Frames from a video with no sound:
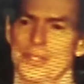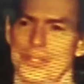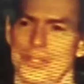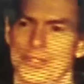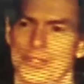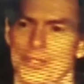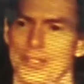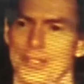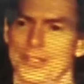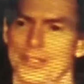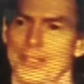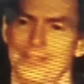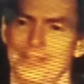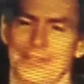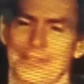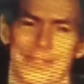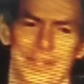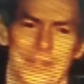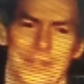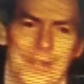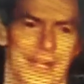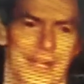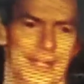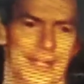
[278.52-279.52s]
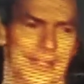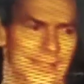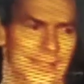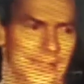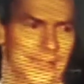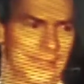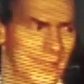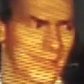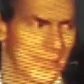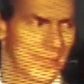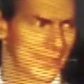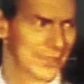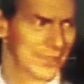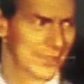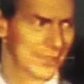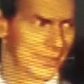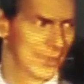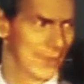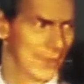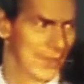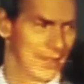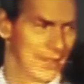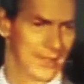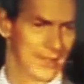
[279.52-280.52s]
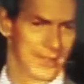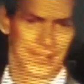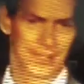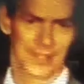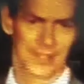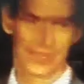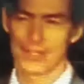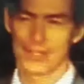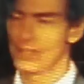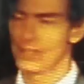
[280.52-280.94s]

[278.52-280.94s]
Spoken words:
these destructive free radicals that destroy the